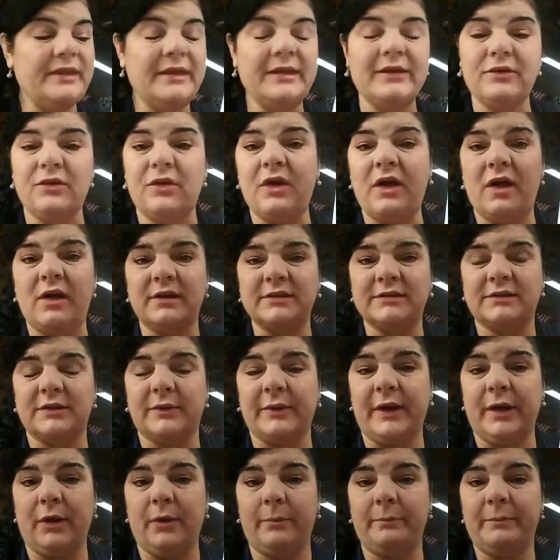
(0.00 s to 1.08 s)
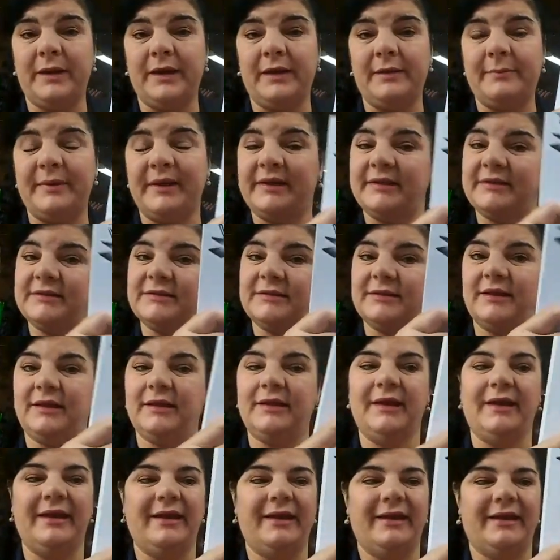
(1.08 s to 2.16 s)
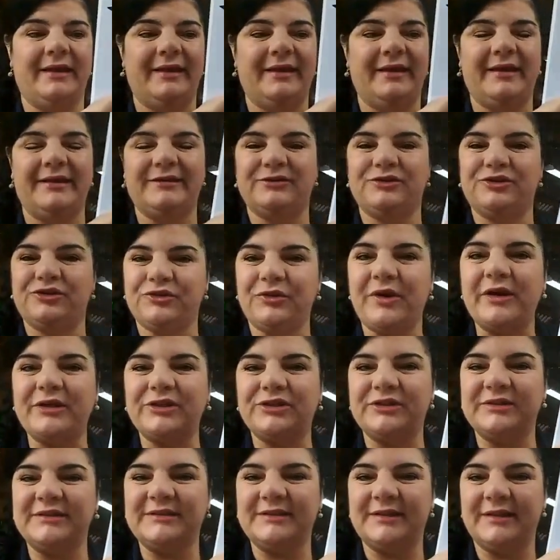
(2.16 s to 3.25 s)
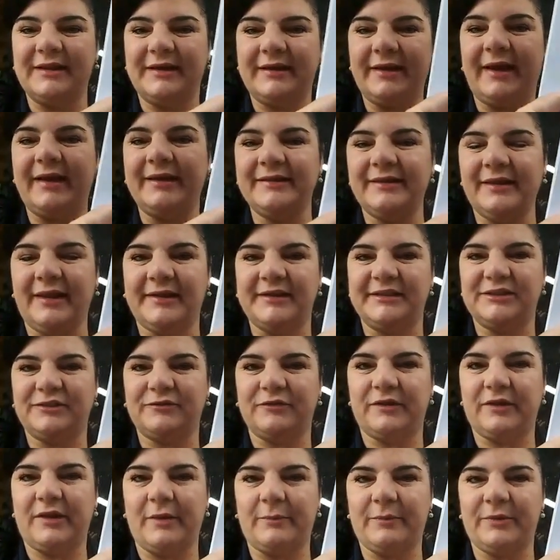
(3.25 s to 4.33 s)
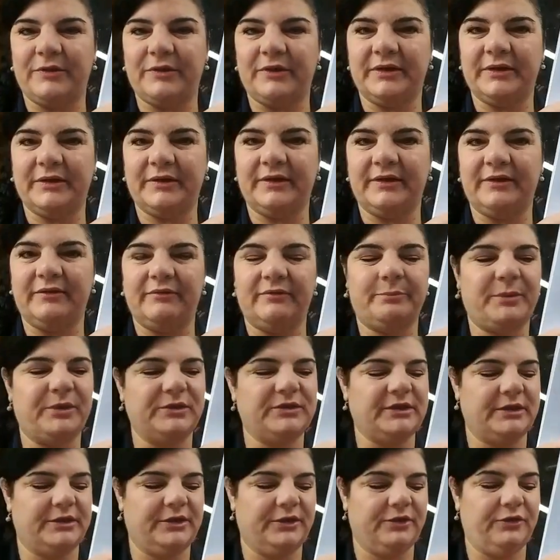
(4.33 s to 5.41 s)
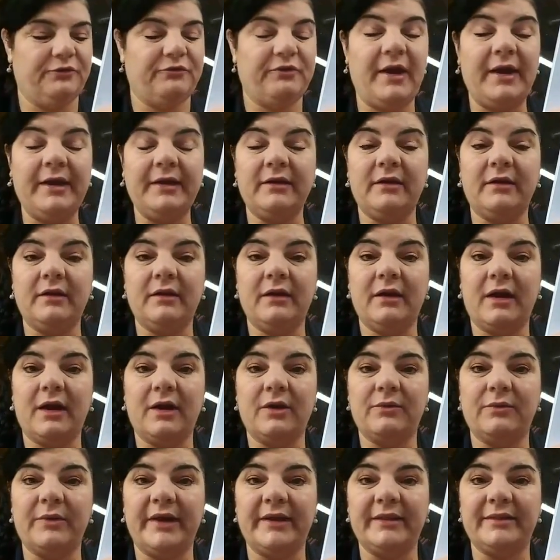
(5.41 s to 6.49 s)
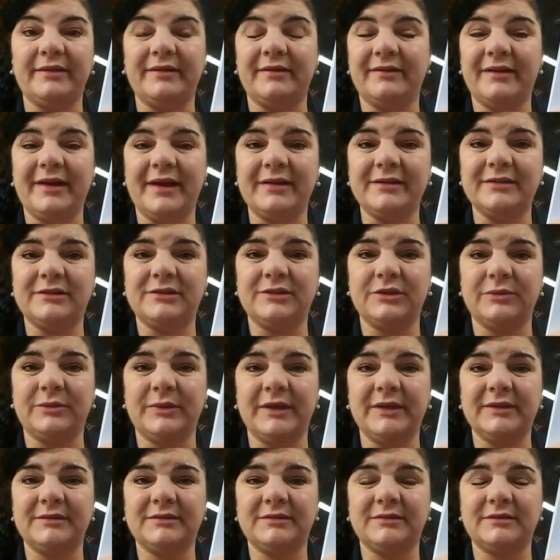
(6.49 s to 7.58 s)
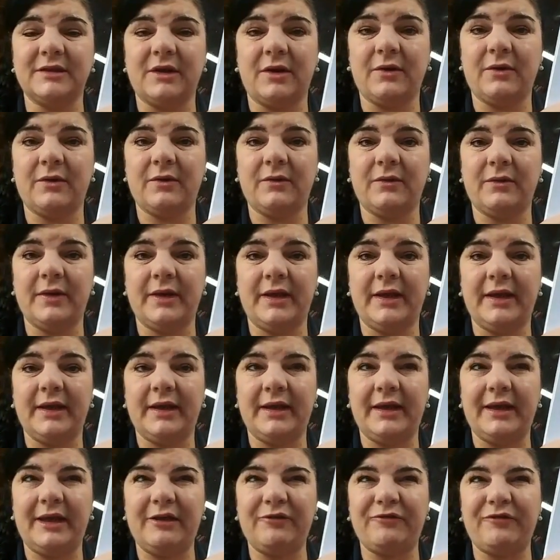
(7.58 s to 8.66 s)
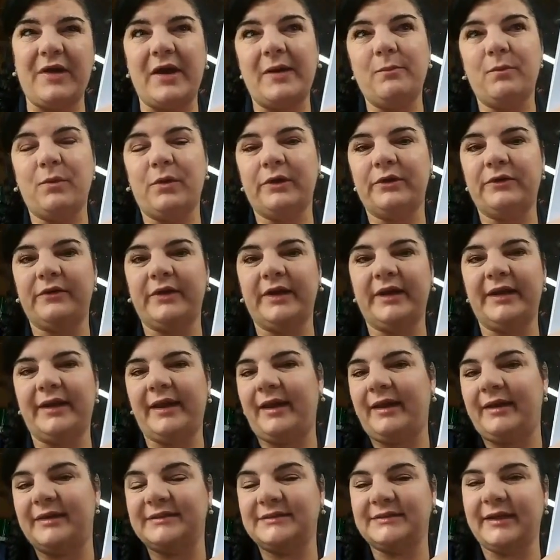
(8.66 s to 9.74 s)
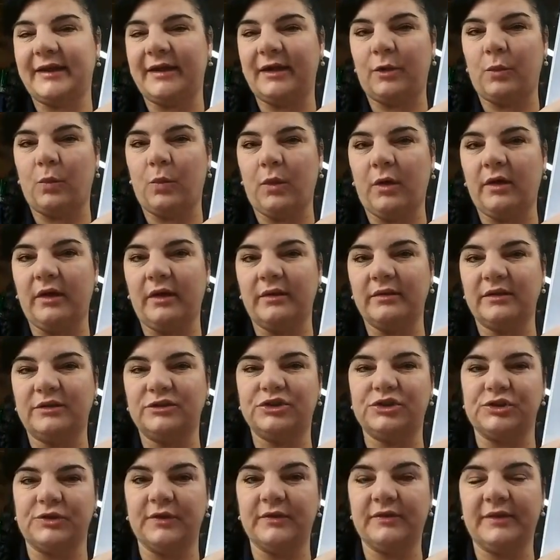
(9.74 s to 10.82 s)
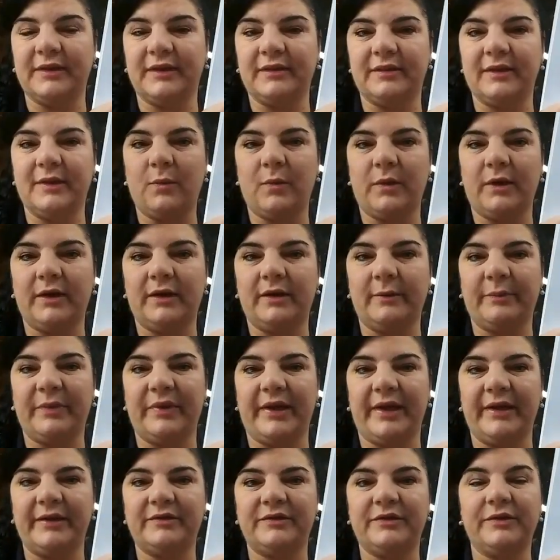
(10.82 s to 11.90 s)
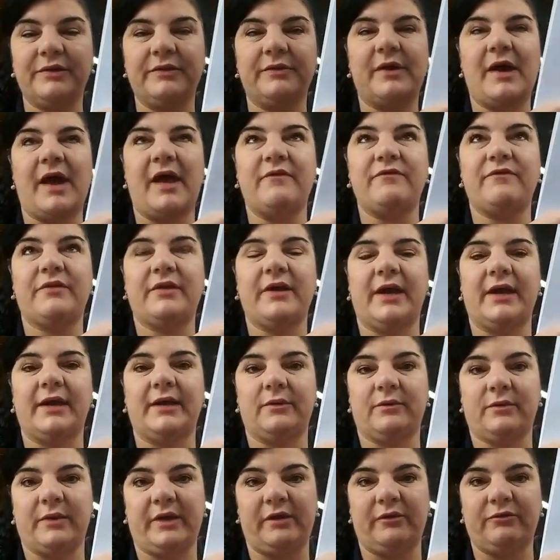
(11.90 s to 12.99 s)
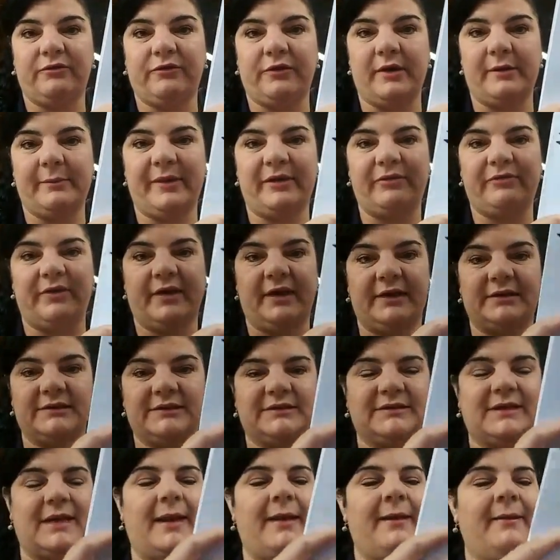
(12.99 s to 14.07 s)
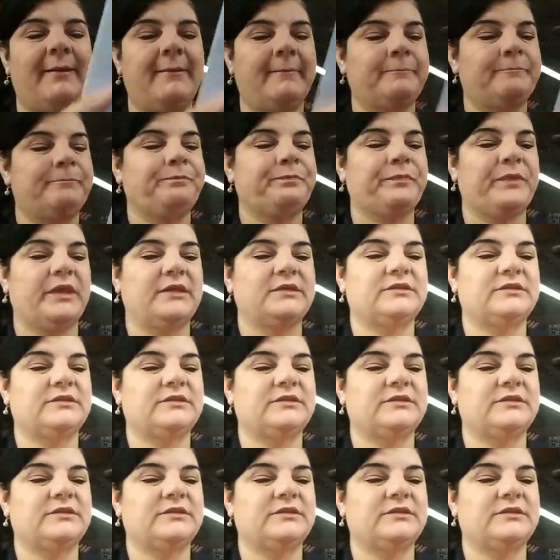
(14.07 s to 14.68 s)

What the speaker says: It'll also help me because the instructions and the guidelines for that particular vinyl are right there next to it. So if I'm wondering, hey, is that going to work on the shirt that they want it applied to? I've got it right in front of my face.